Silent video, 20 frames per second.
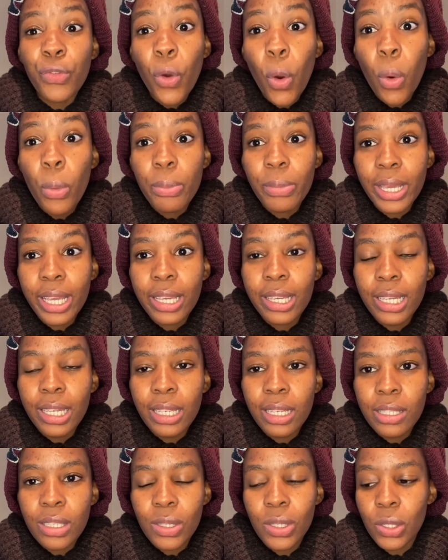for me
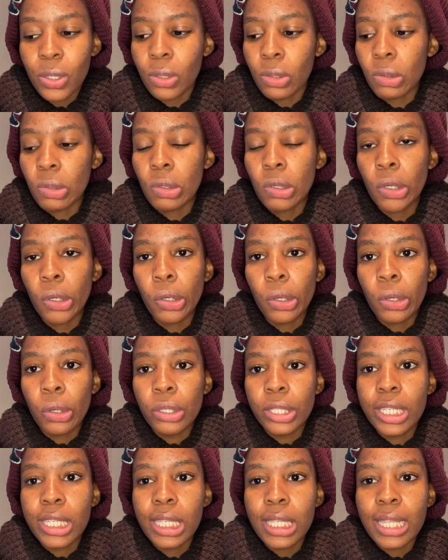to
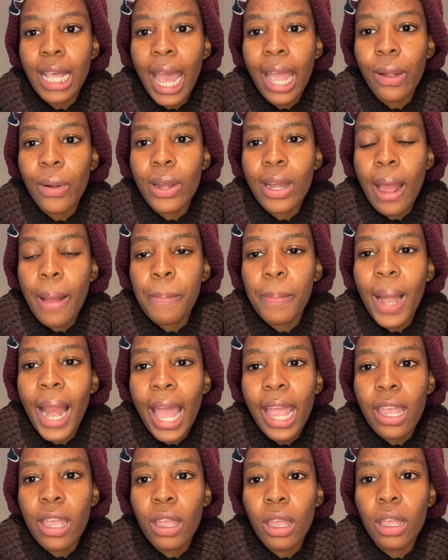decide on
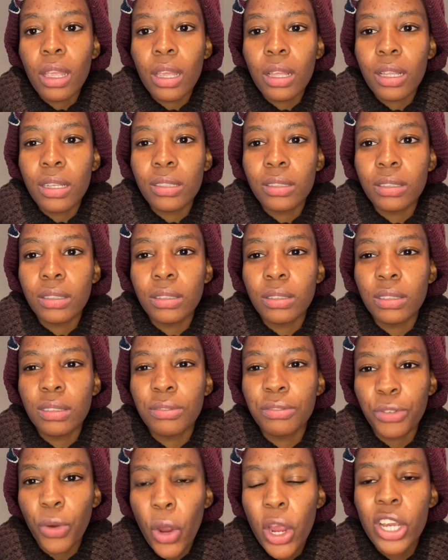applying
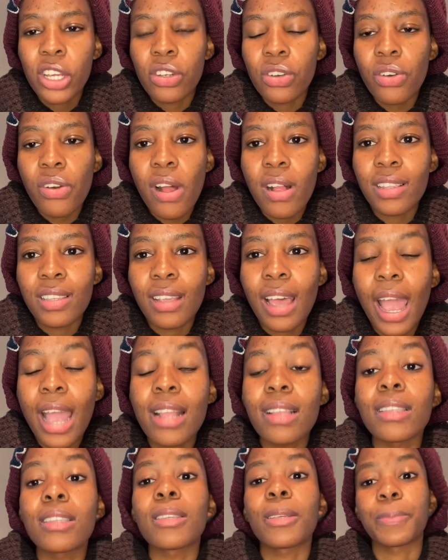for Actuarial
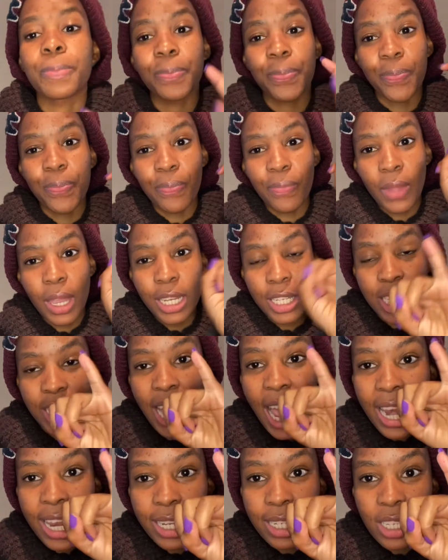Science.
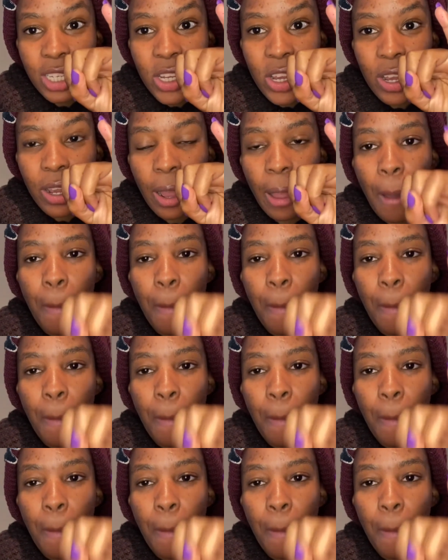Challenging.